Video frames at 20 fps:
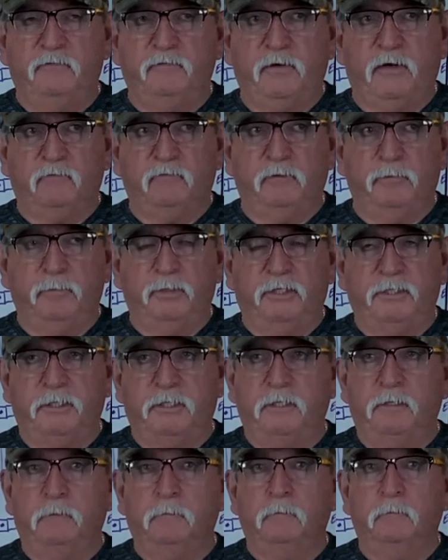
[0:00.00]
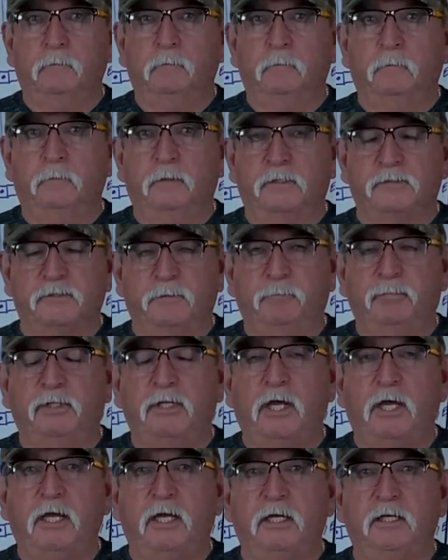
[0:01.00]
everybody that's
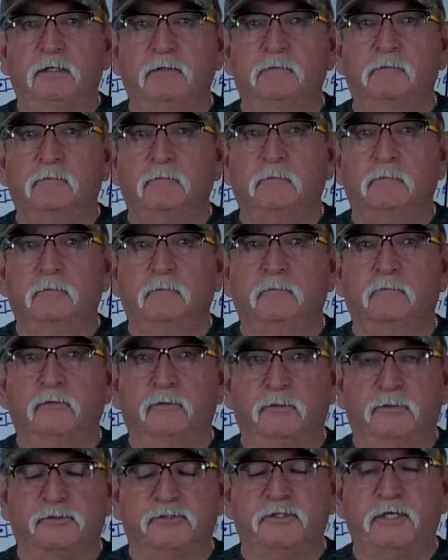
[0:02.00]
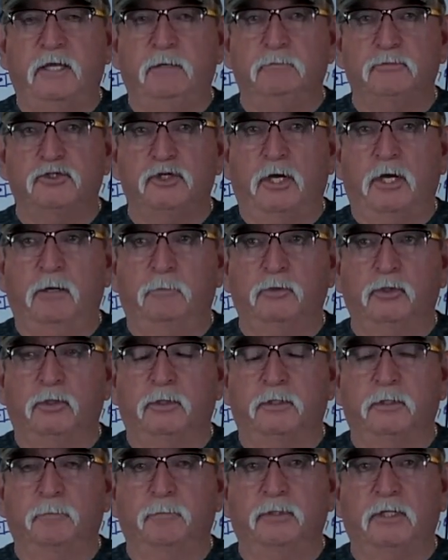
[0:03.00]
applying for the same job you're
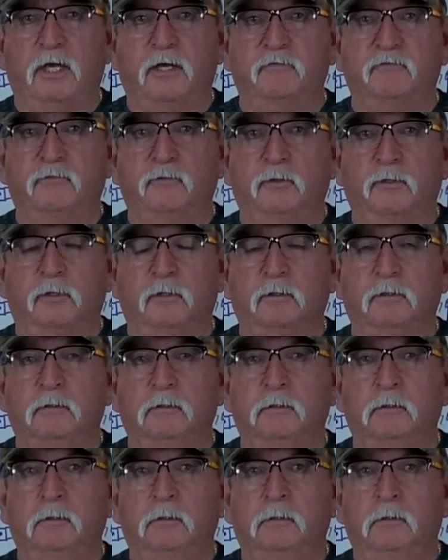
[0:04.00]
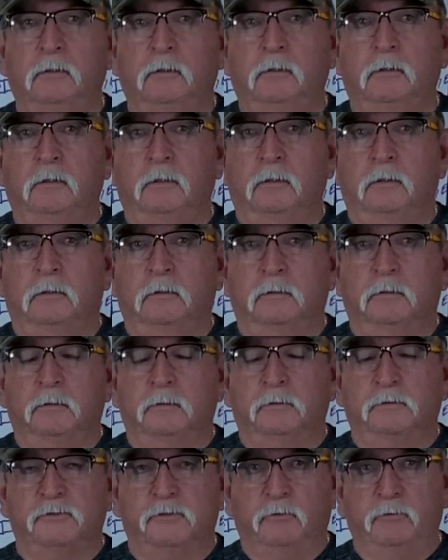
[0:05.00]
going to apply for.
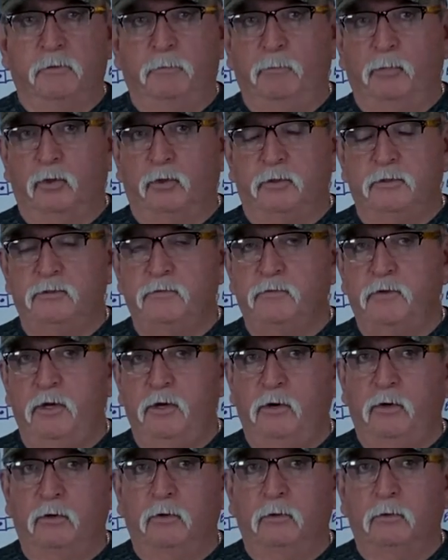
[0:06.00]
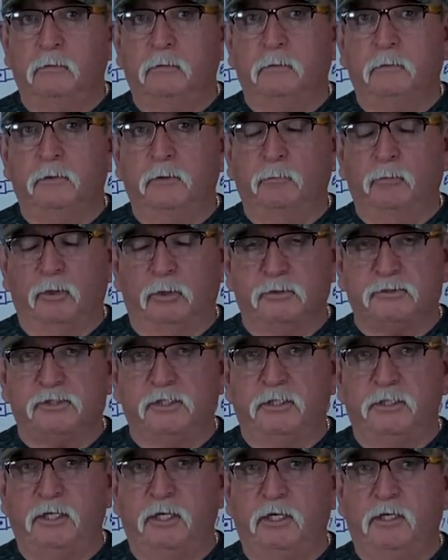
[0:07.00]
So the more you know, the more it's
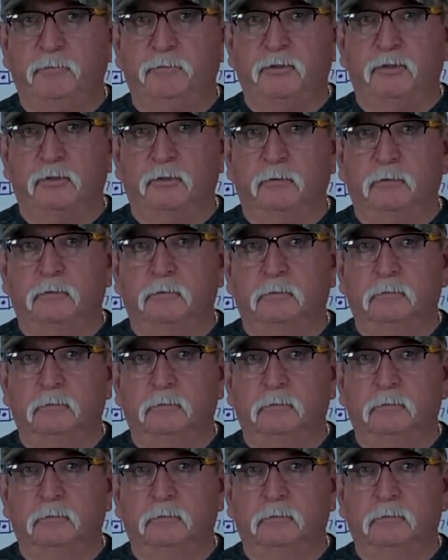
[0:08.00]
going to help you.